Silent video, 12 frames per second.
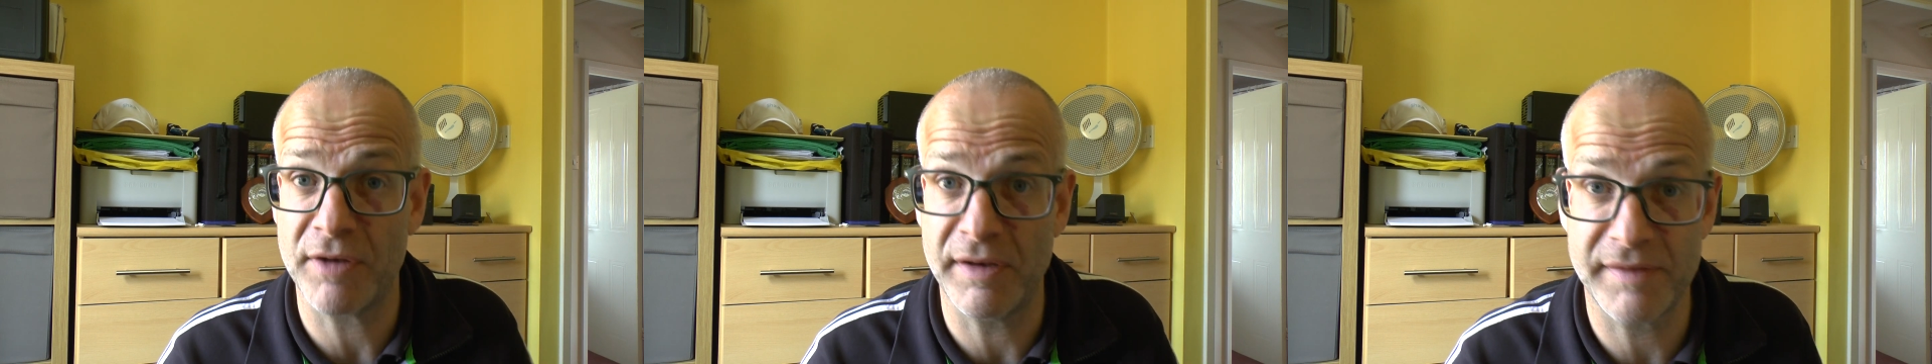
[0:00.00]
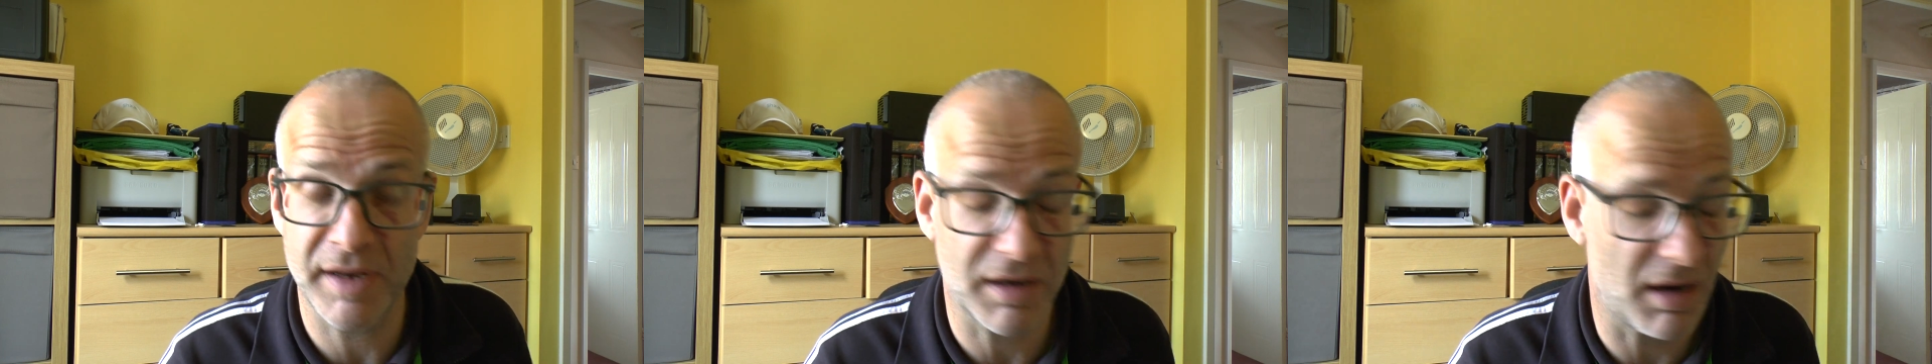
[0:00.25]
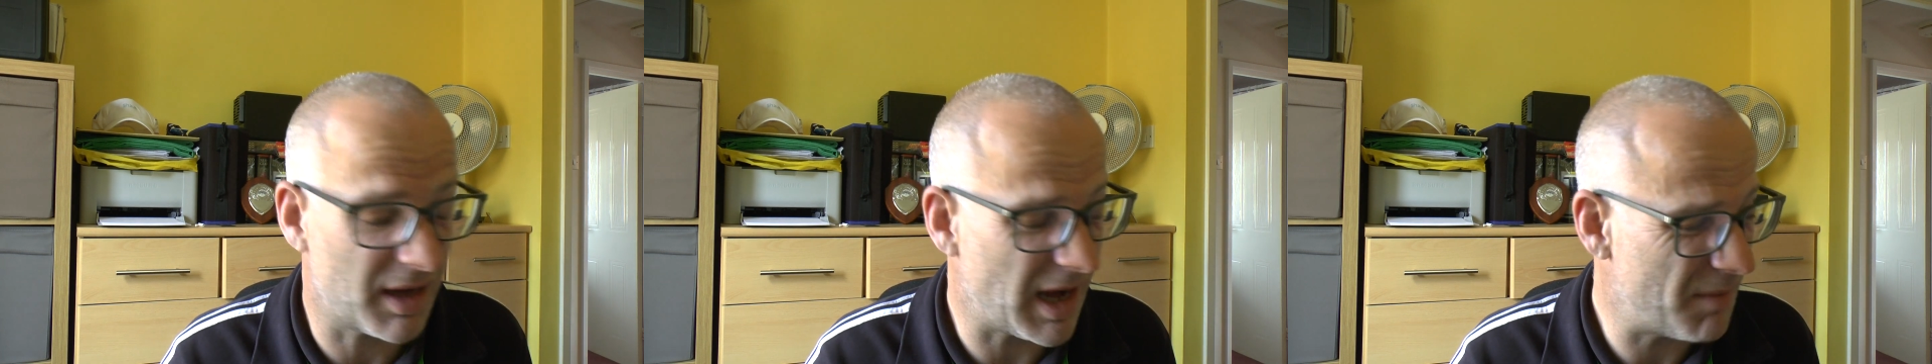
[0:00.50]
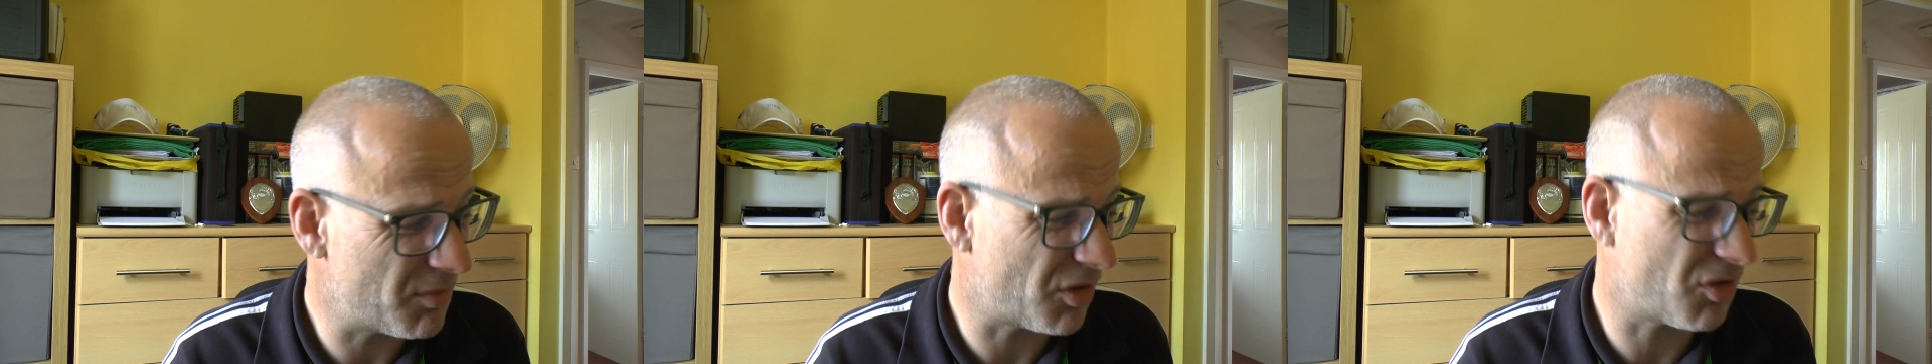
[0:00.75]
for Nintendo
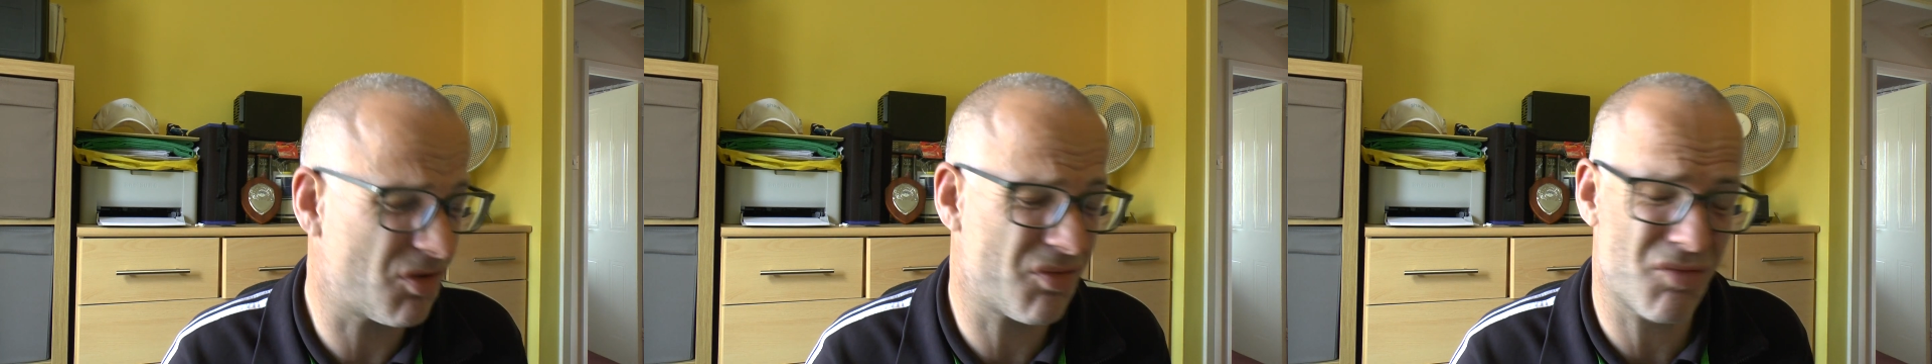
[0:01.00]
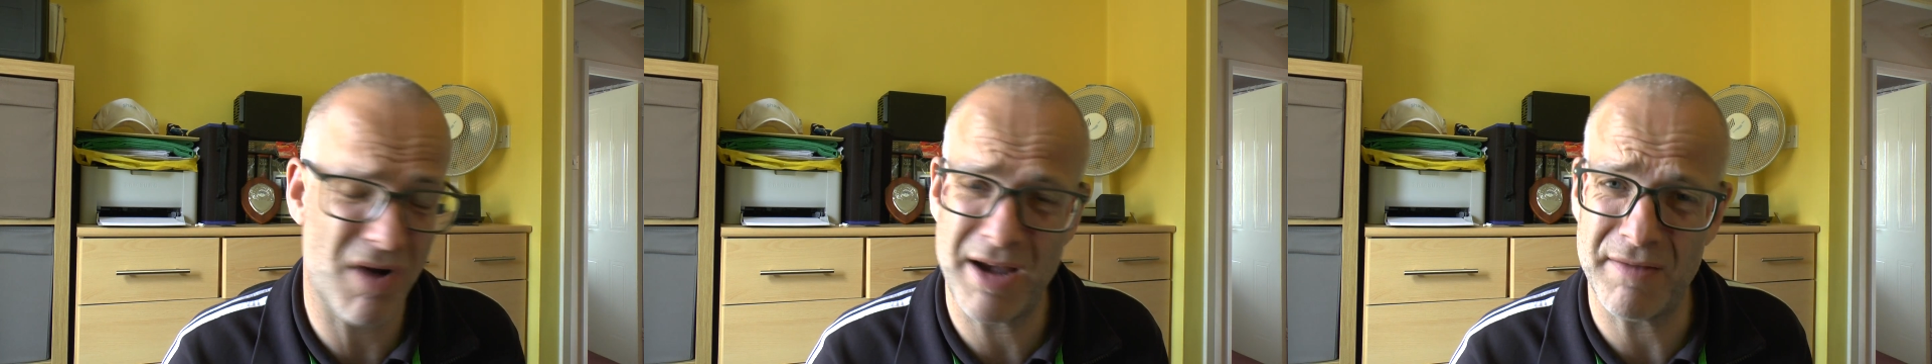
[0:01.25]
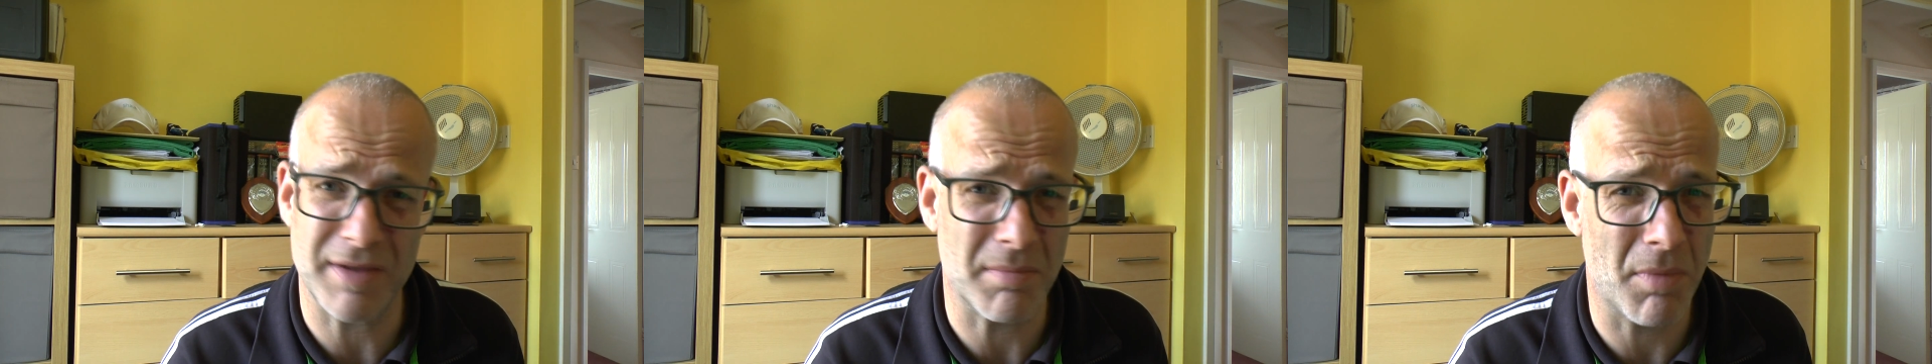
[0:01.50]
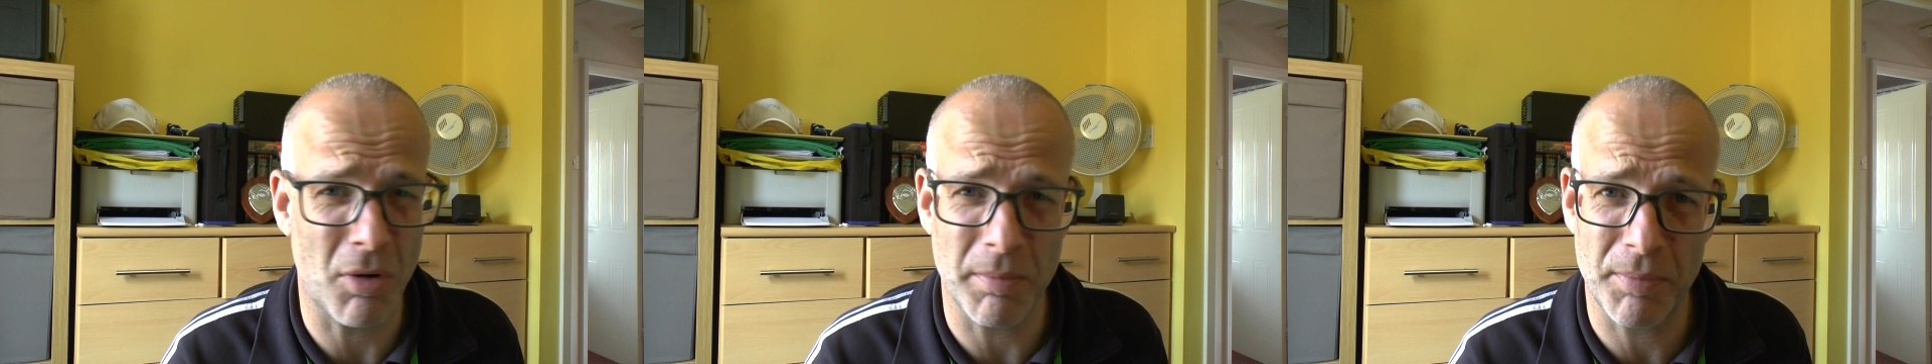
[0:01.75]
games, are crazy
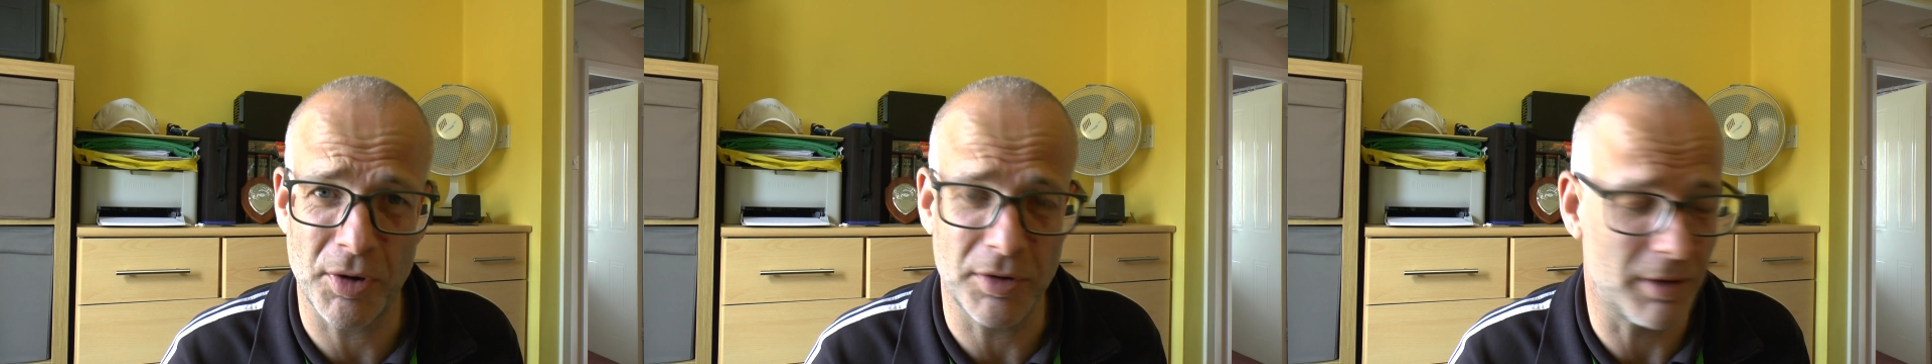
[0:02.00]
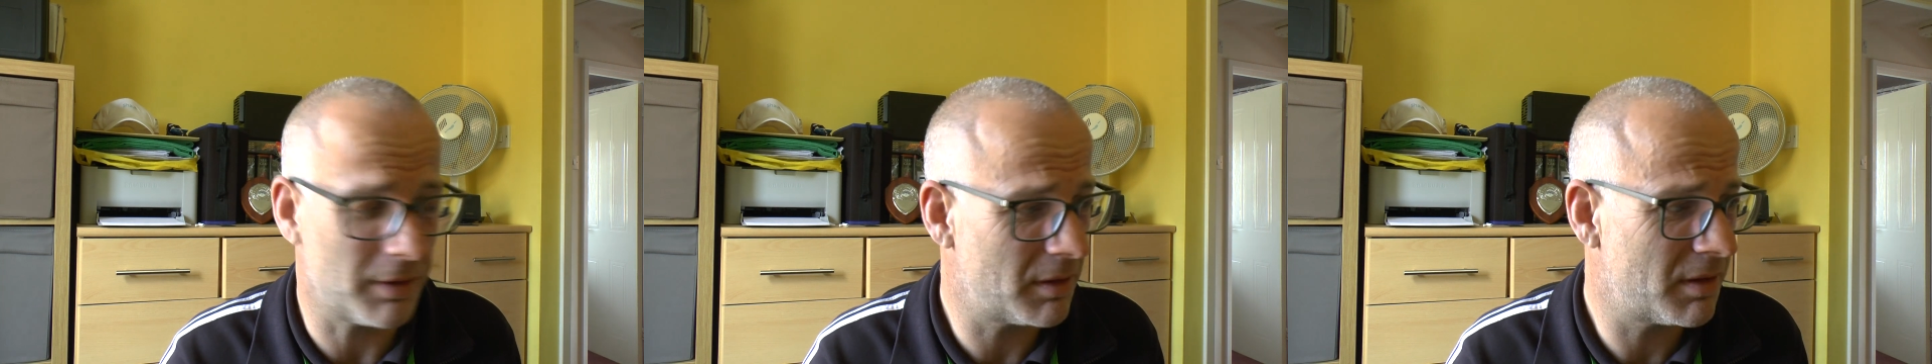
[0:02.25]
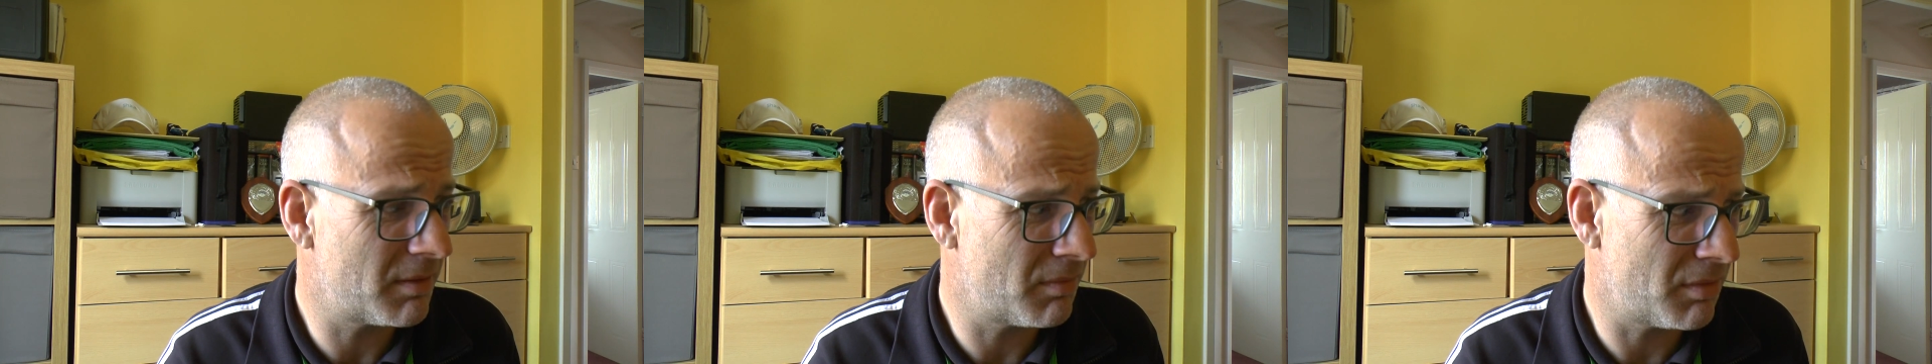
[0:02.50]
in my opinion.